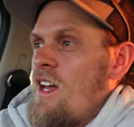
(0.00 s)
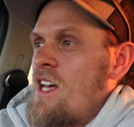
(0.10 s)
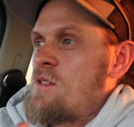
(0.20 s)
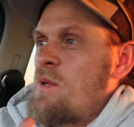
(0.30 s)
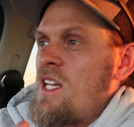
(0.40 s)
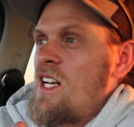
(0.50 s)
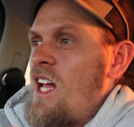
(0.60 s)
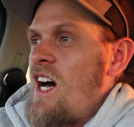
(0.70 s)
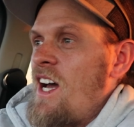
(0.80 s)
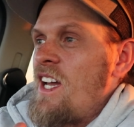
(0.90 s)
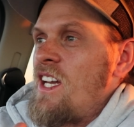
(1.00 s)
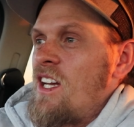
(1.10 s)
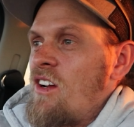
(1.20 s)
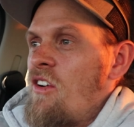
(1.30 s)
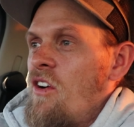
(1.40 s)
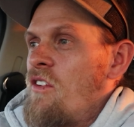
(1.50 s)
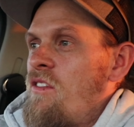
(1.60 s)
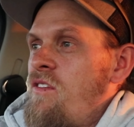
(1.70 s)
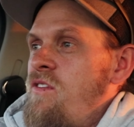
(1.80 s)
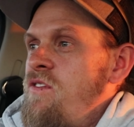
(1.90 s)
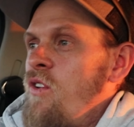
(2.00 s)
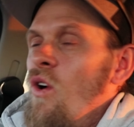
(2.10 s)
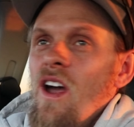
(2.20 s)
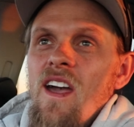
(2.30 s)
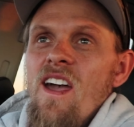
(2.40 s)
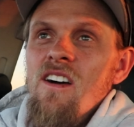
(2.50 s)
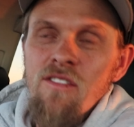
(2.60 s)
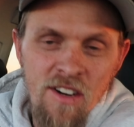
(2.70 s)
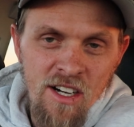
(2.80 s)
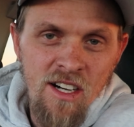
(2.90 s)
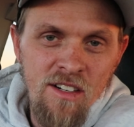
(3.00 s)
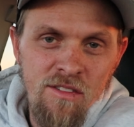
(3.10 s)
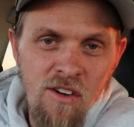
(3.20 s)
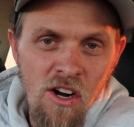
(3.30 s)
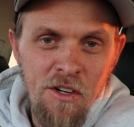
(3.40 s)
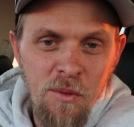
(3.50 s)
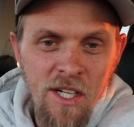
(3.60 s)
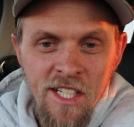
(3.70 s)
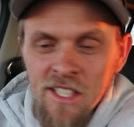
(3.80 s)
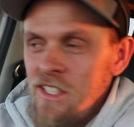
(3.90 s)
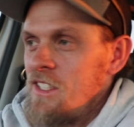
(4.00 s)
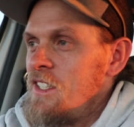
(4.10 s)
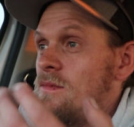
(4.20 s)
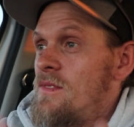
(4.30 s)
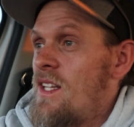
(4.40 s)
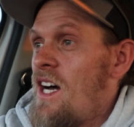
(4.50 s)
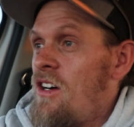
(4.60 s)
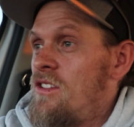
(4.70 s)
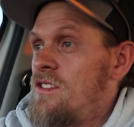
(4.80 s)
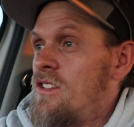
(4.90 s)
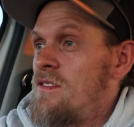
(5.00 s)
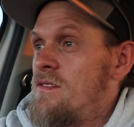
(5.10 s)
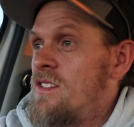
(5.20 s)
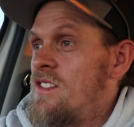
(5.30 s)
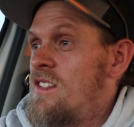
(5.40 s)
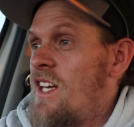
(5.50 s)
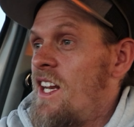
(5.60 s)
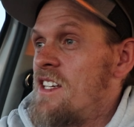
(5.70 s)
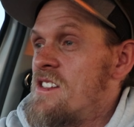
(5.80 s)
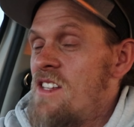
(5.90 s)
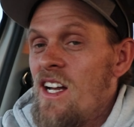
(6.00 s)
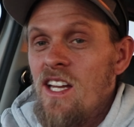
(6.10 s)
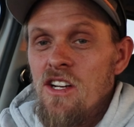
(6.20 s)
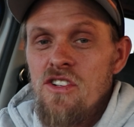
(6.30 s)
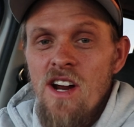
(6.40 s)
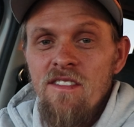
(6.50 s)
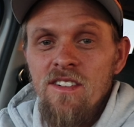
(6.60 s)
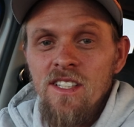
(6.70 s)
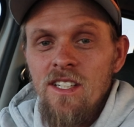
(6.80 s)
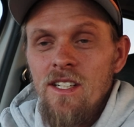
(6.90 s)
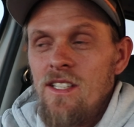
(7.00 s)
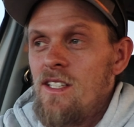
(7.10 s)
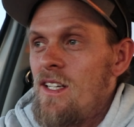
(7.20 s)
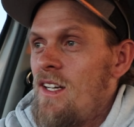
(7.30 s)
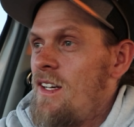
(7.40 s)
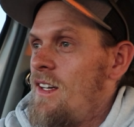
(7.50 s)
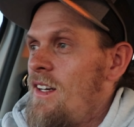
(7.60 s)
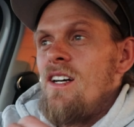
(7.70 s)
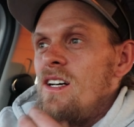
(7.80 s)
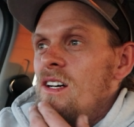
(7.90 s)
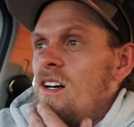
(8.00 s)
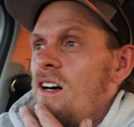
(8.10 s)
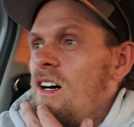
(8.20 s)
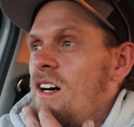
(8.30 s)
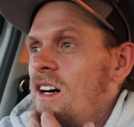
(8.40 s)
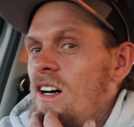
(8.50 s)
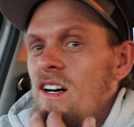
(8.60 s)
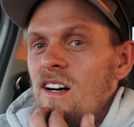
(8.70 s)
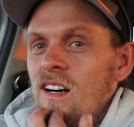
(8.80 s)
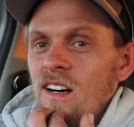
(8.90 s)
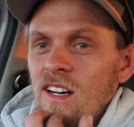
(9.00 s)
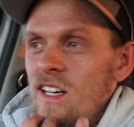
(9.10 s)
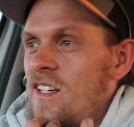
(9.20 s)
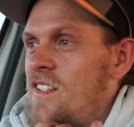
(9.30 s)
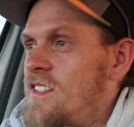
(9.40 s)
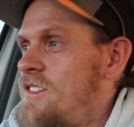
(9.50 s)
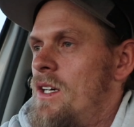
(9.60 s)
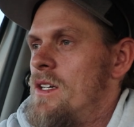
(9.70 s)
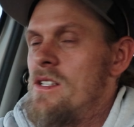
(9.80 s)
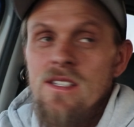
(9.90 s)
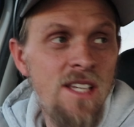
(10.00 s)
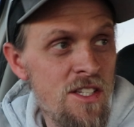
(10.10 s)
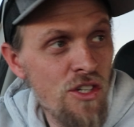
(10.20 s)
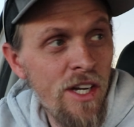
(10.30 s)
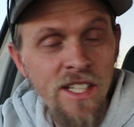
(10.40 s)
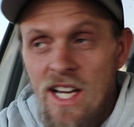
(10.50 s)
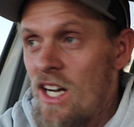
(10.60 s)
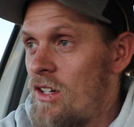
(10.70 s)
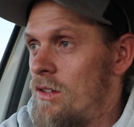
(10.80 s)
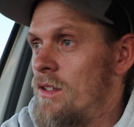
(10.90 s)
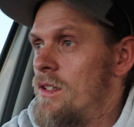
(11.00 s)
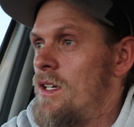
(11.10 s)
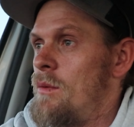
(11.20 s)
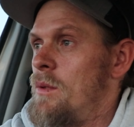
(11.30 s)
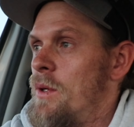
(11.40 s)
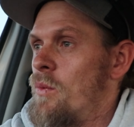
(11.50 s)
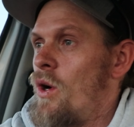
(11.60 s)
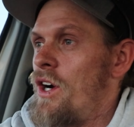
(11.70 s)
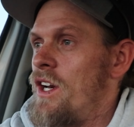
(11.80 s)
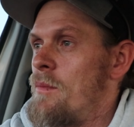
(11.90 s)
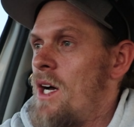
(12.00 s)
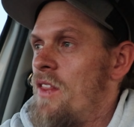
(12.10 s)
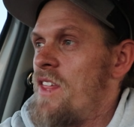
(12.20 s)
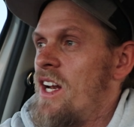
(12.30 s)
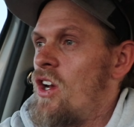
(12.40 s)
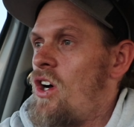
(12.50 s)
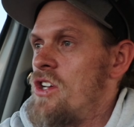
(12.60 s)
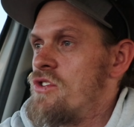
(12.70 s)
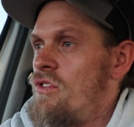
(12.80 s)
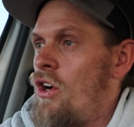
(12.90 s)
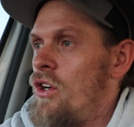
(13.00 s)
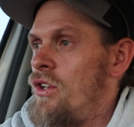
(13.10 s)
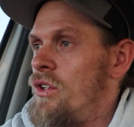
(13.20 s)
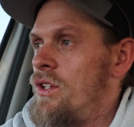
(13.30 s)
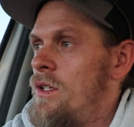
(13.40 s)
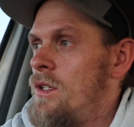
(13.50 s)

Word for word: has been like forever far away. Now getting stuck in traffic. Ugh sun's going down. I'm a bit worried about that last road